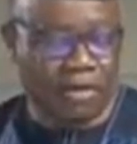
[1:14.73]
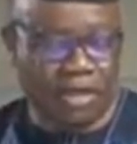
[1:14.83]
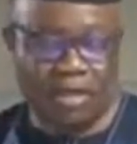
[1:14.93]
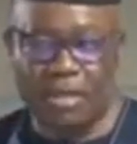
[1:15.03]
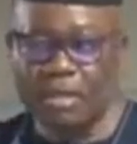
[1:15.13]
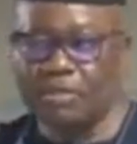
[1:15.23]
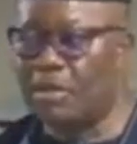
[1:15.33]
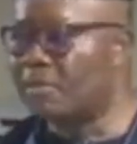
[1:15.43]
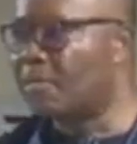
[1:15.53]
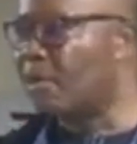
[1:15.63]
nothing.
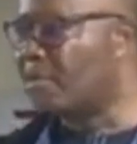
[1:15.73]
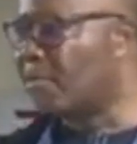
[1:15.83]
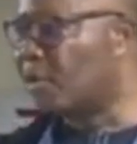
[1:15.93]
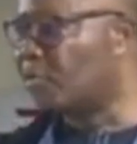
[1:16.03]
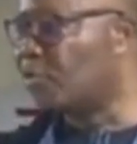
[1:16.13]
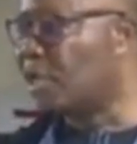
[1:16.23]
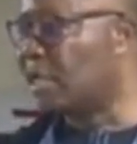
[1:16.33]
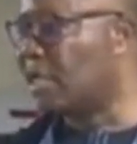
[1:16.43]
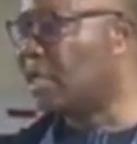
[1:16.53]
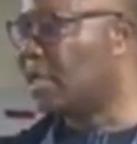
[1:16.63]
Something must be
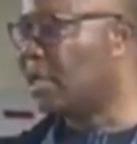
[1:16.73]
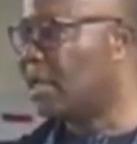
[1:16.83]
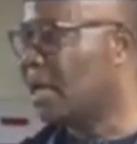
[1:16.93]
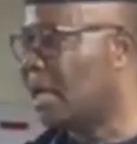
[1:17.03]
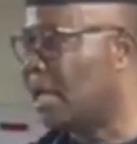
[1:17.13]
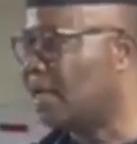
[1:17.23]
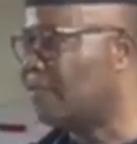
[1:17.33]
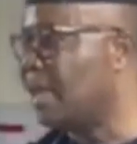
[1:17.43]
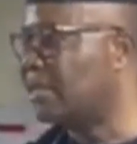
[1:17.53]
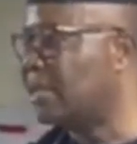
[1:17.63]
pursuing it. And
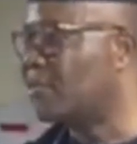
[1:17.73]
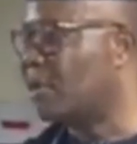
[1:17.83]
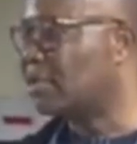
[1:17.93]
as far as I'm